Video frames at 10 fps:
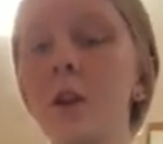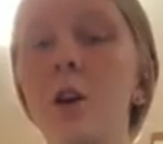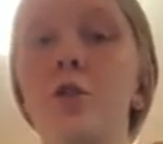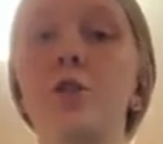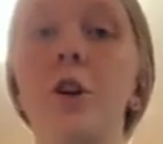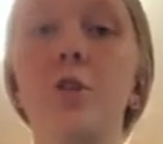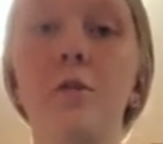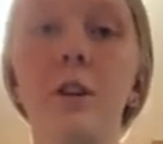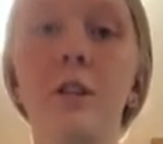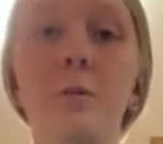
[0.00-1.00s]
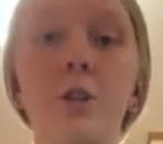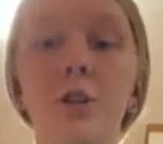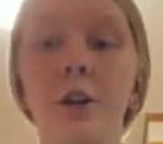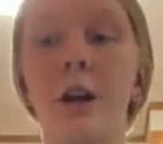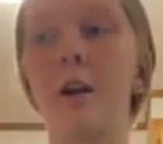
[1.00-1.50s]
So first I'm going to
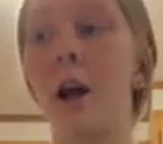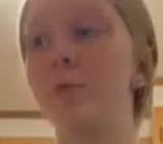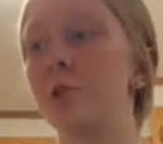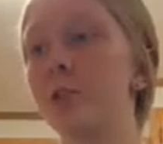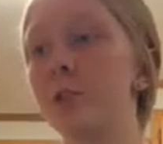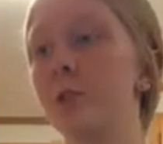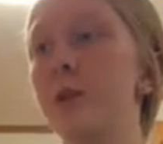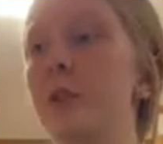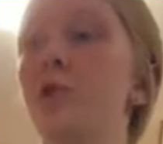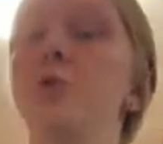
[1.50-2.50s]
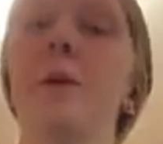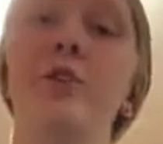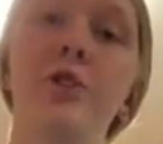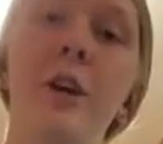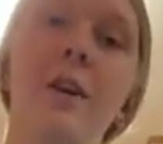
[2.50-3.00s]
start out, I'm just going to
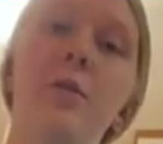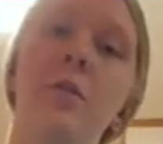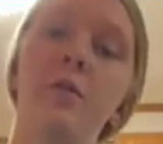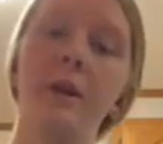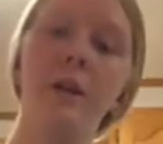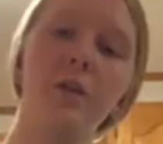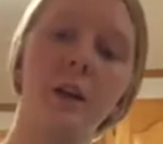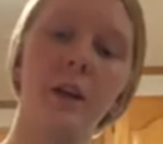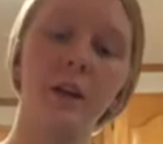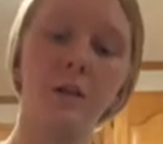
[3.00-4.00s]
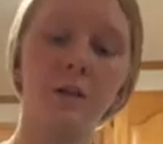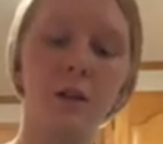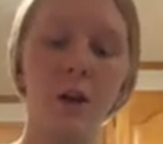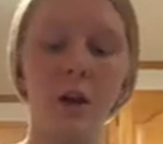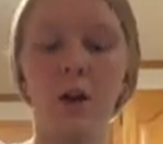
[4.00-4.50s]
measure out all my ingredients
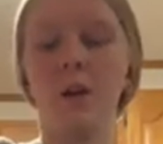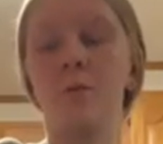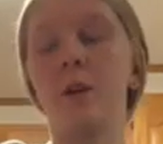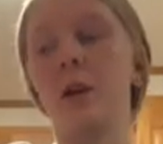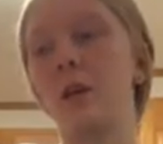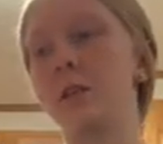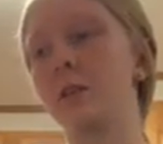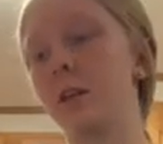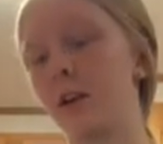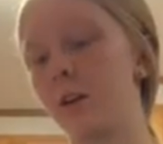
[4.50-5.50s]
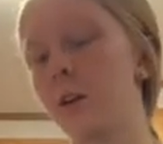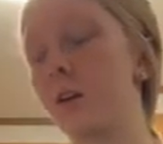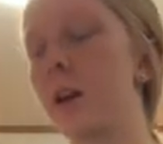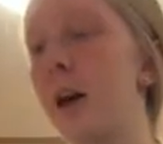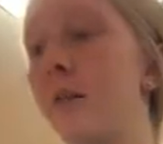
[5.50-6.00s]
because later
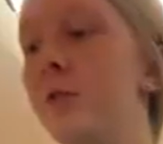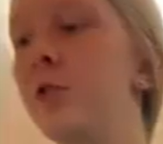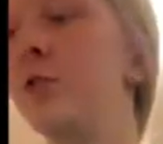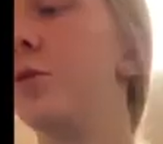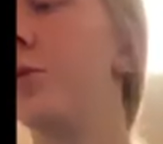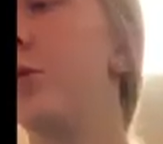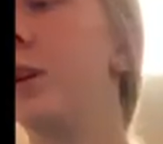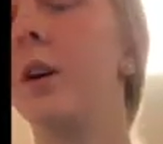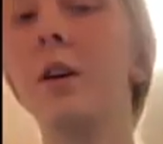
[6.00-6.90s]
I'll have to